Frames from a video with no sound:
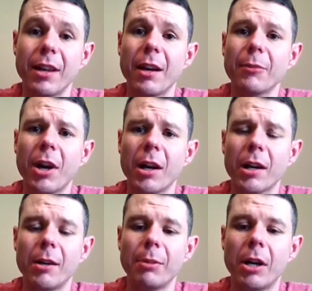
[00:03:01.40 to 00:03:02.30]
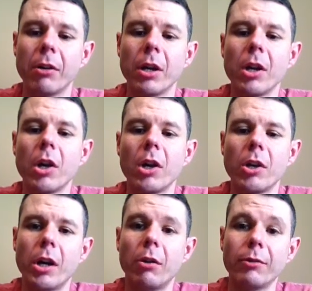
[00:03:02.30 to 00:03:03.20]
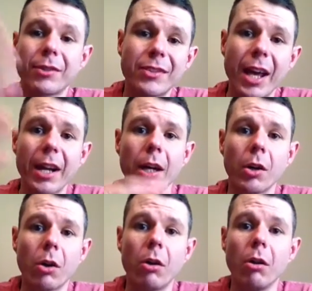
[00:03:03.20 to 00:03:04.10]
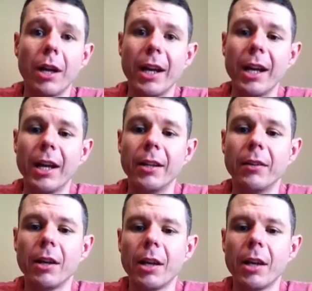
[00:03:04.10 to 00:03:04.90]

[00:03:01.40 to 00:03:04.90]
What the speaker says: that. I'm talking about, you know, setting a goal and